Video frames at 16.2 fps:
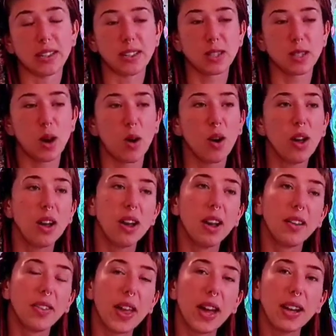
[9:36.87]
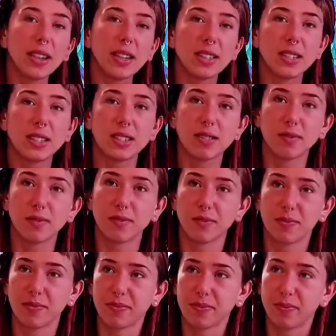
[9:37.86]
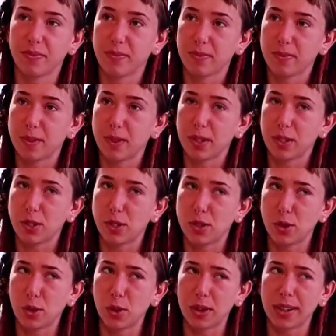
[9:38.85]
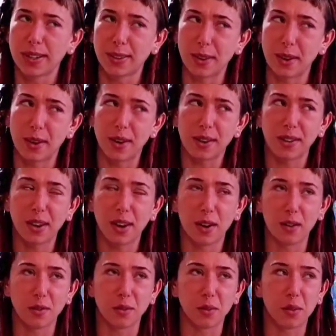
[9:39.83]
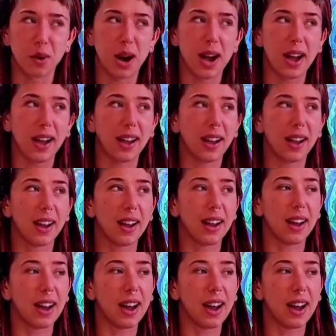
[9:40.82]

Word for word: So that is the short and long of why